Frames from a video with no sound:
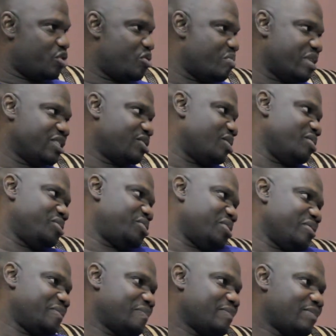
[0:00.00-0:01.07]
human
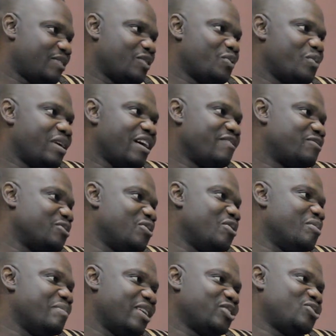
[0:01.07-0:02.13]
solution, we have to
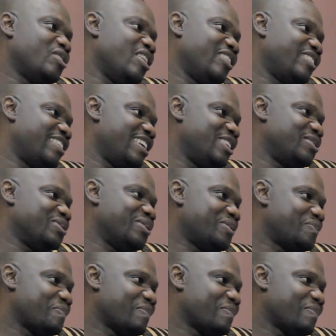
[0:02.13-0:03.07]
go back to our Creator.